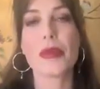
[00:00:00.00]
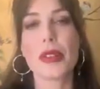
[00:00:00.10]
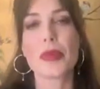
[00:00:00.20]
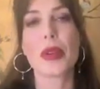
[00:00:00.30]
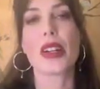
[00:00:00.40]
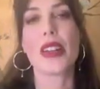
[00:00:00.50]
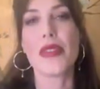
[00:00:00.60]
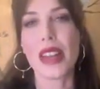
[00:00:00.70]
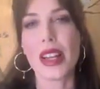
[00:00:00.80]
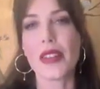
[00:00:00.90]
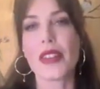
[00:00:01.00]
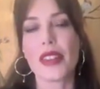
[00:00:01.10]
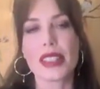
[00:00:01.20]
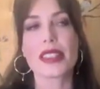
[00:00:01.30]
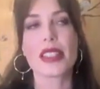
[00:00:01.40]
the I found
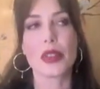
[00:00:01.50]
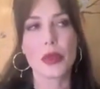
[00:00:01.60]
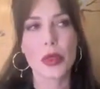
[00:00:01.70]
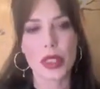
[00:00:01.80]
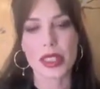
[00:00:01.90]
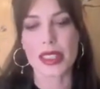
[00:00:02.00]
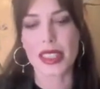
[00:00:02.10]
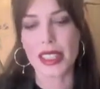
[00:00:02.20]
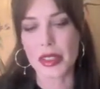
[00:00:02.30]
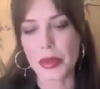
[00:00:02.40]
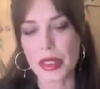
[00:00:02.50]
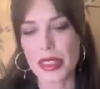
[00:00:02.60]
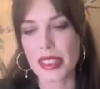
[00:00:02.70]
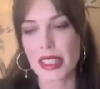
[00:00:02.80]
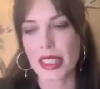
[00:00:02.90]
things that worked, and it was